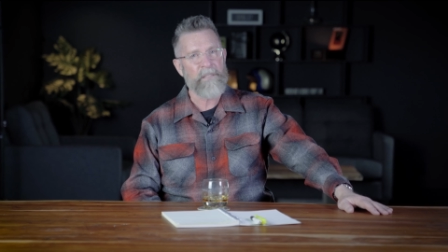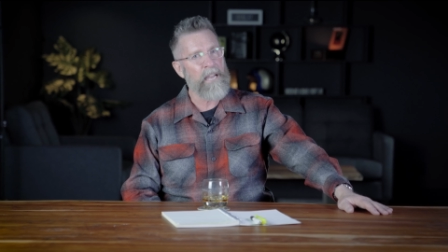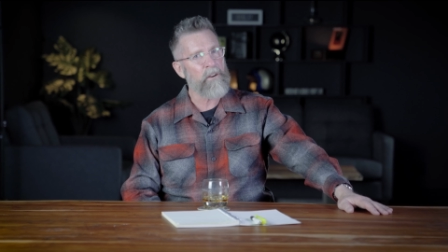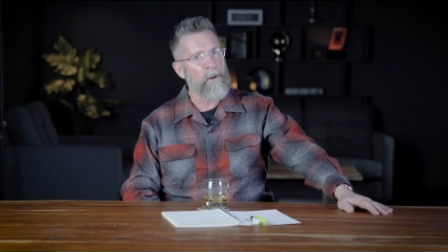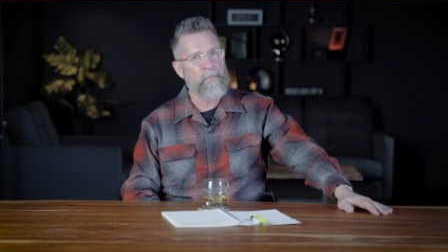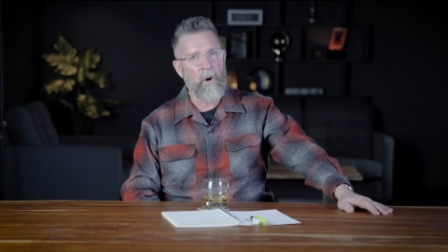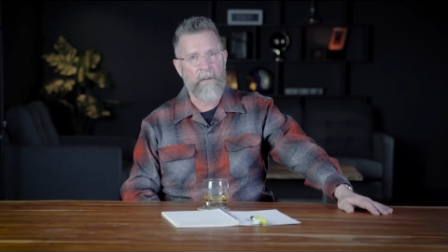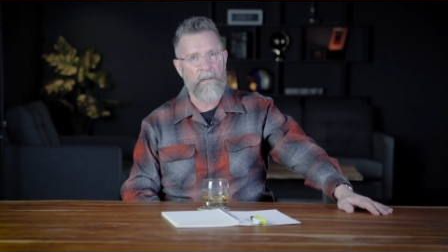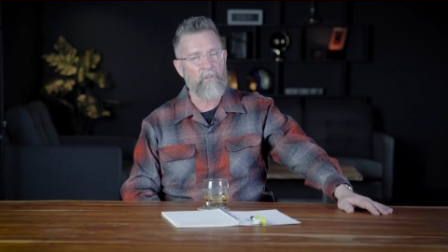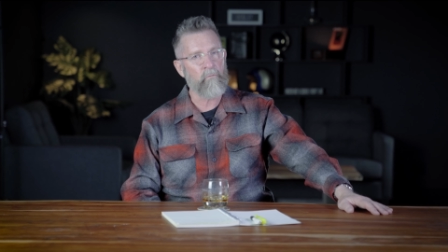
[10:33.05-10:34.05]
but that gray
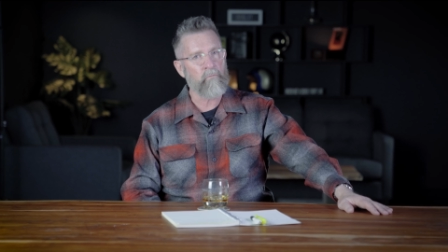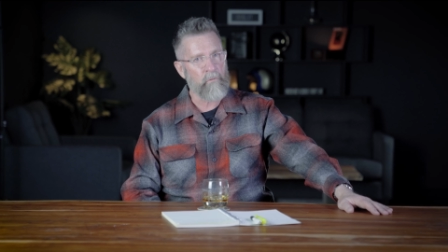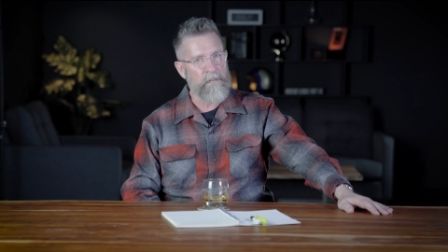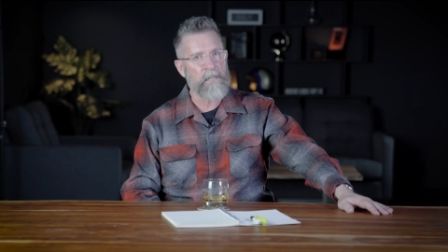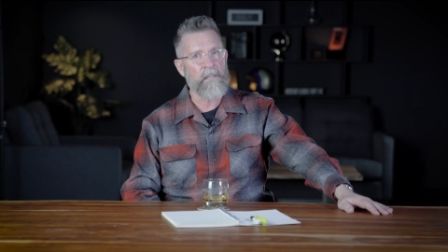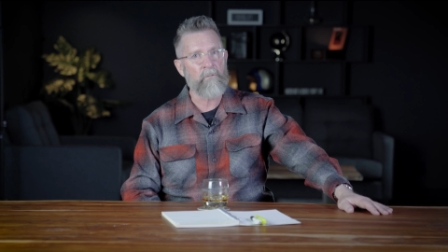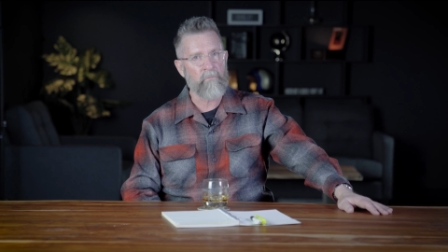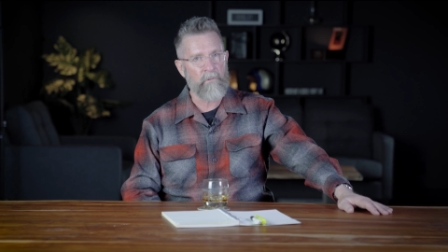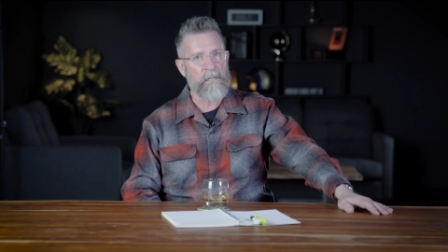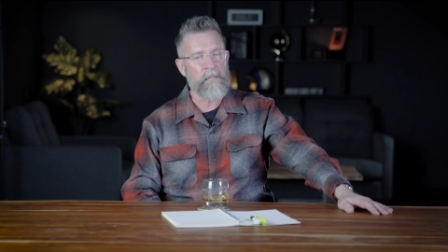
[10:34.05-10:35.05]
market is really,
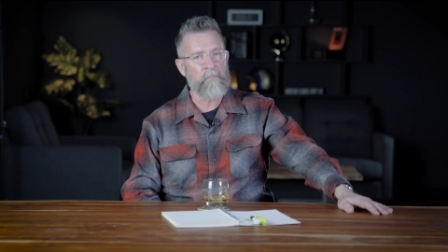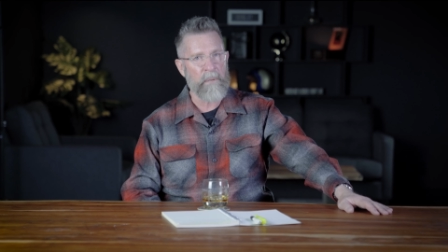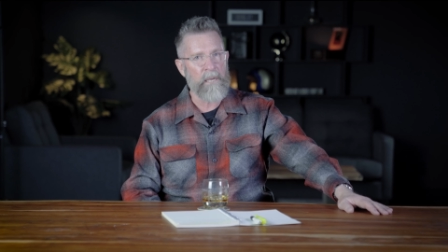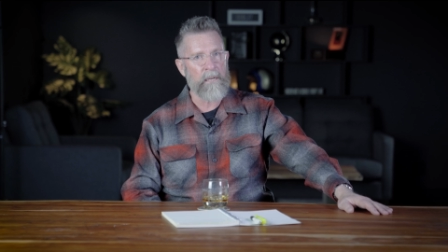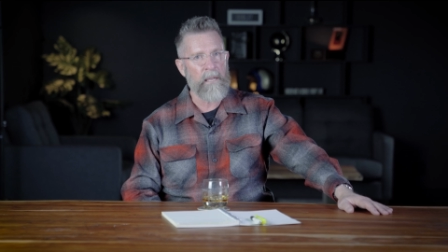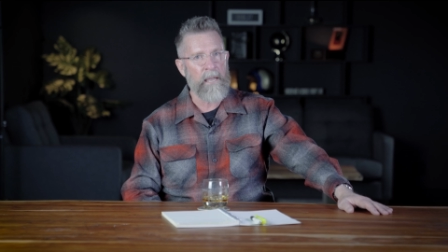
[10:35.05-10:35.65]
really big.